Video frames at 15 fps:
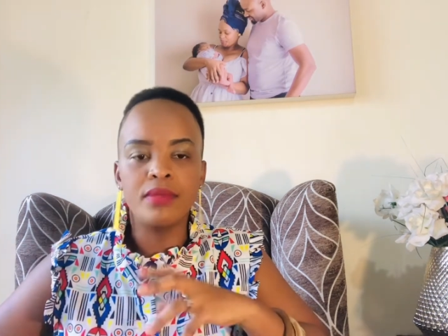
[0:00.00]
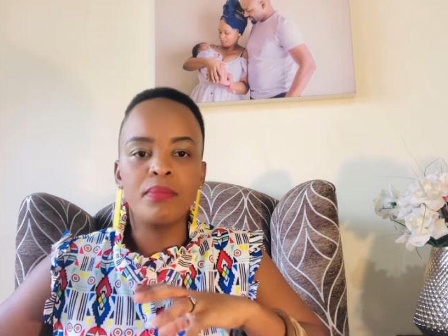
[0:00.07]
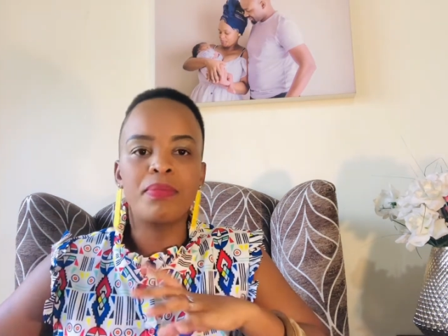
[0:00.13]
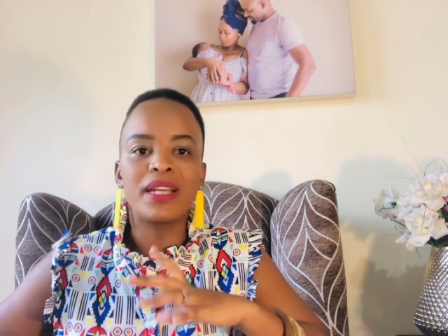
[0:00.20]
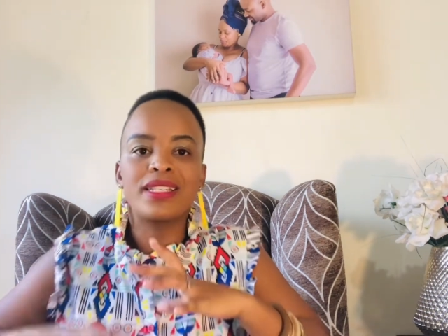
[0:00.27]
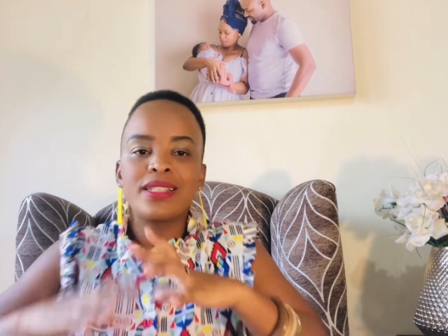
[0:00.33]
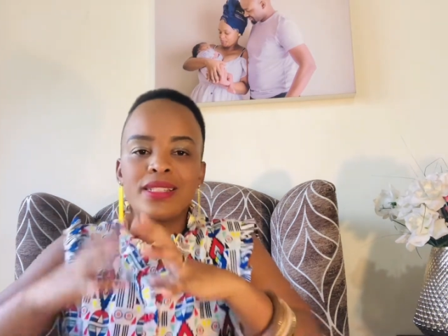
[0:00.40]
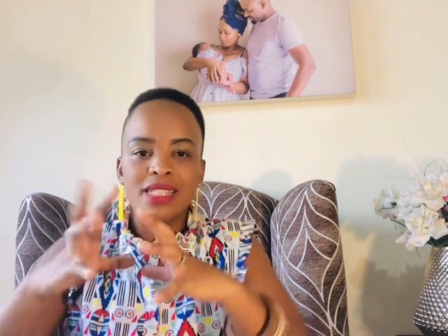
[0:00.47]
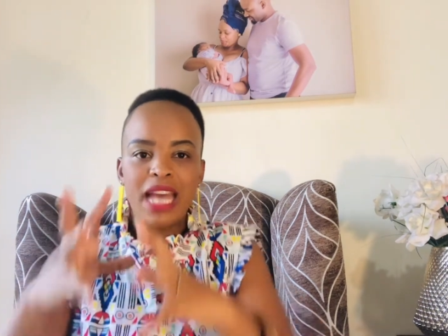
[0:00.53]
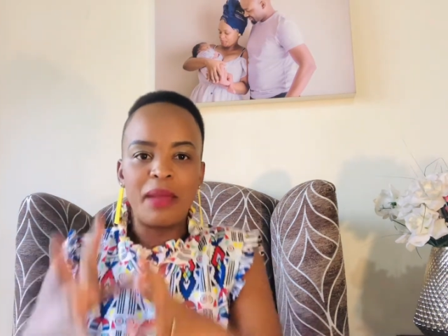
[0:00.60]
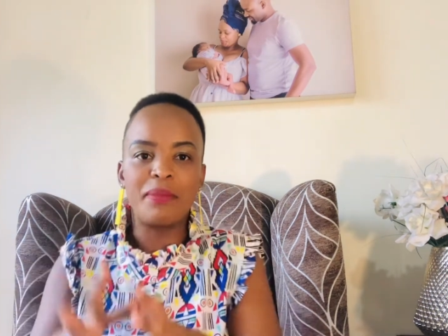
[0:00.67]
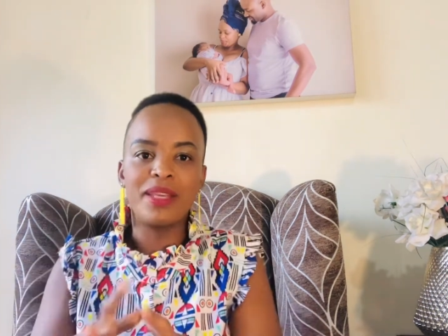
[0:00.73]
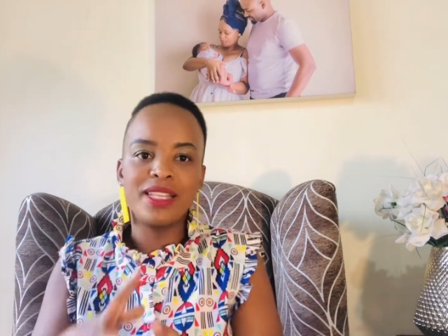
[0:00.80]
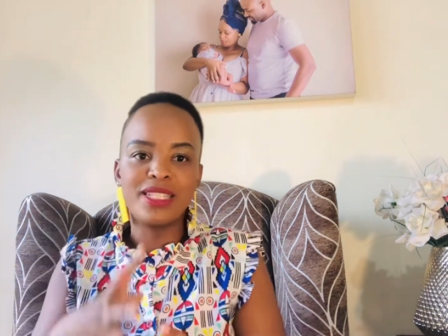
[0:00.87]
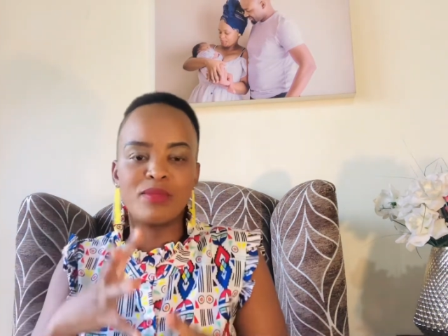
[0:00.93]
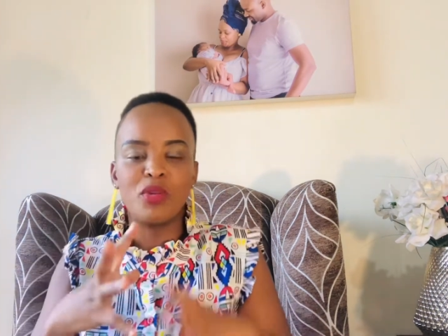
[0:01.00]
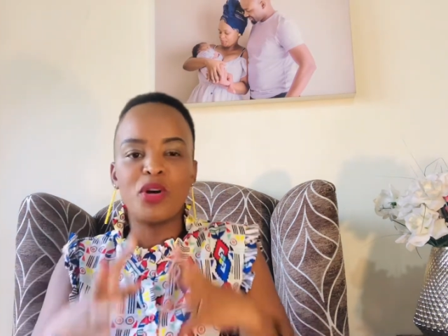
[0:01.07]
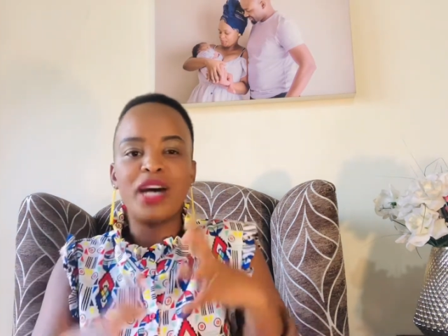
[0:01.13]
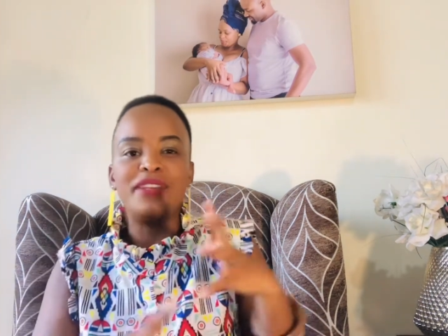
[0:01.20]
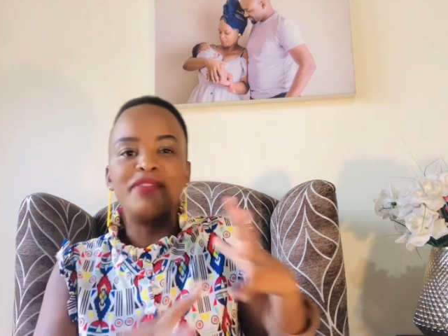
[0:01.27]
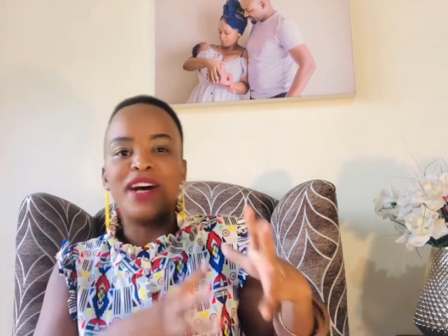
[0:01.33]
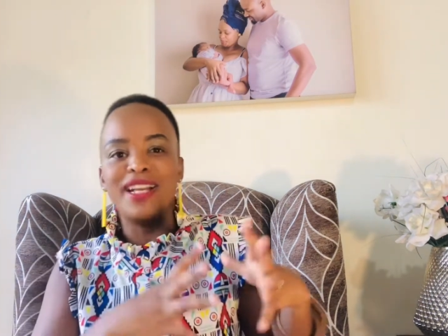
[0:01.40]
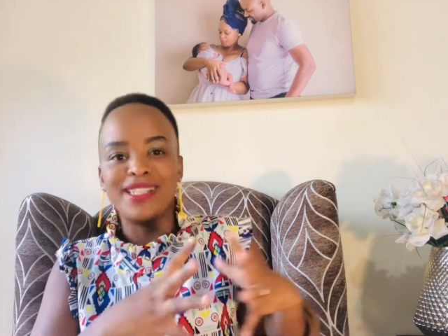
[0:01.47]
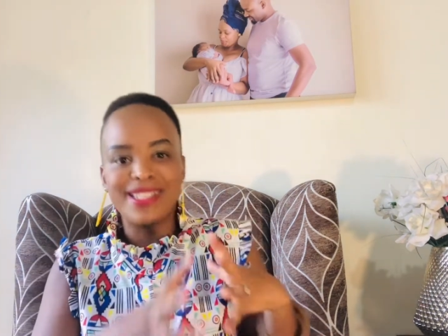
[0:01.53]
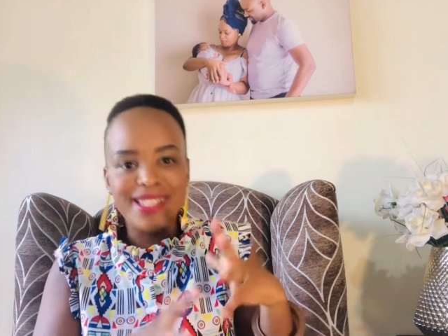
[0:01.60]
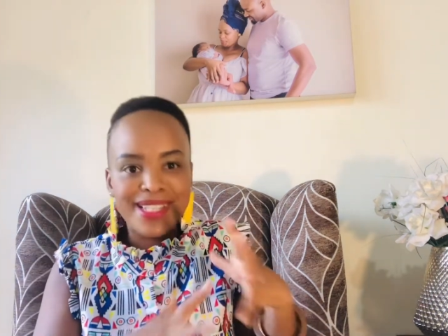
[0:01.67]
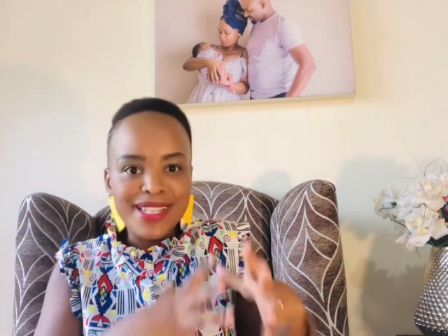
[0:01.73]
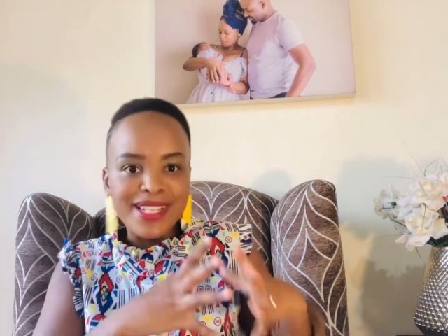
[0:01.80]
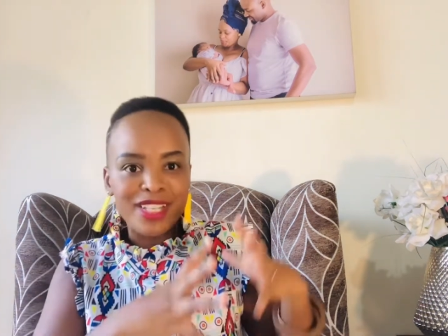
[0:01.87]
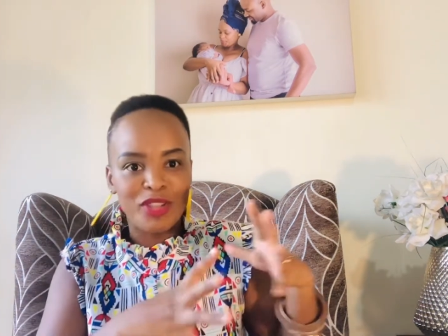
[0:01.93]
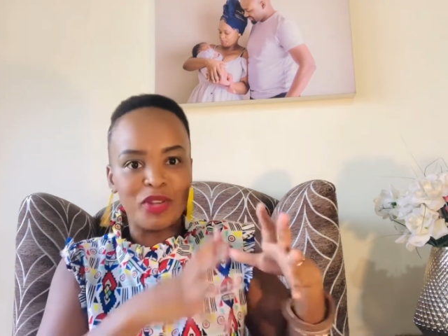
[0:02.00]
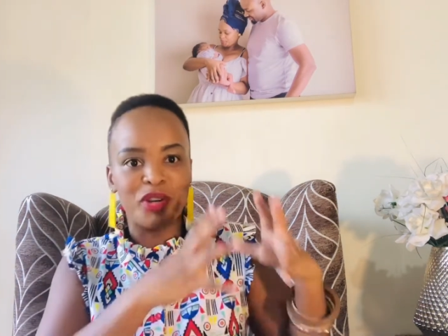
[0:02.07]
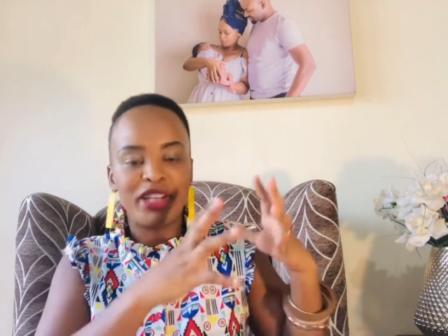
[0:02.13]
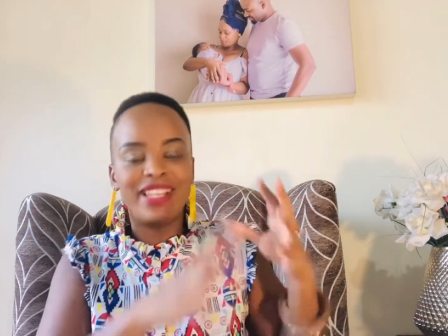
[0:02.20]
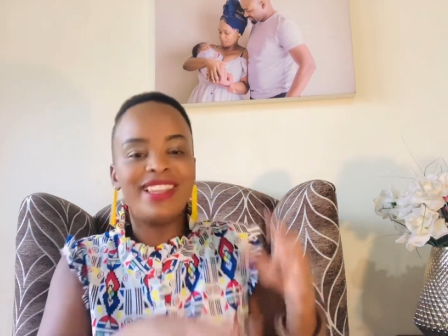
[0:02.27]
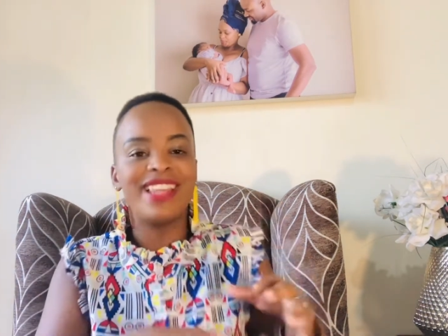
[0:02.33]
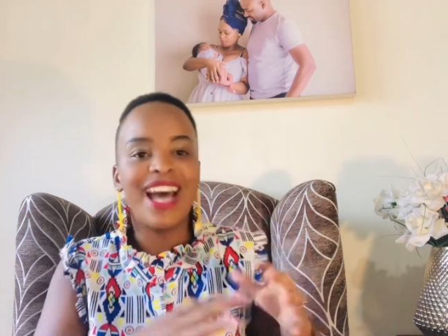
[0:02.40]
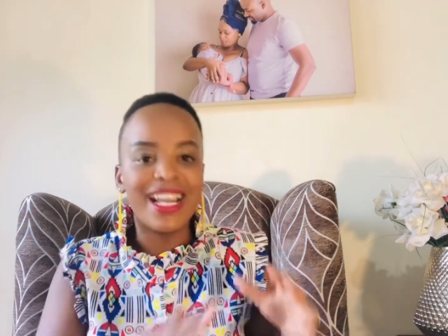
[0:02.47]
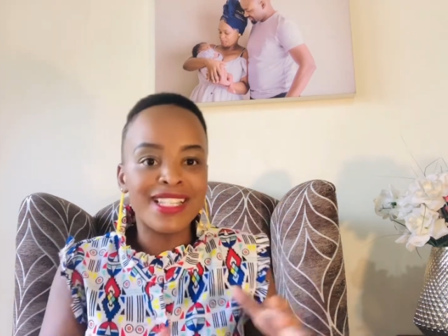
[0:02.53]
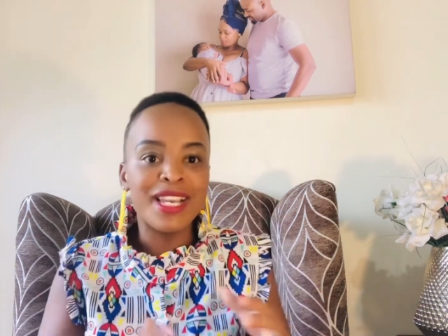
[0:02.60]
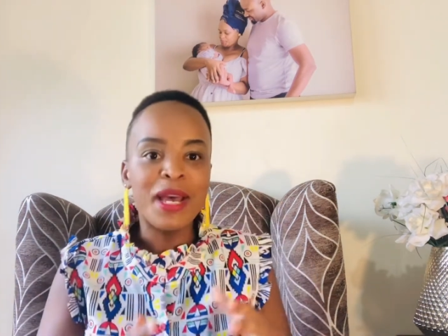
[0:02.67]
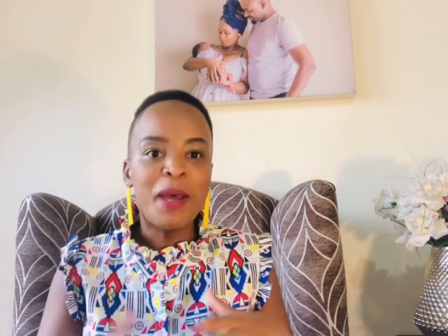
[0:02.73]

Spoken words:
but Tabi is more advanced, you know, in that,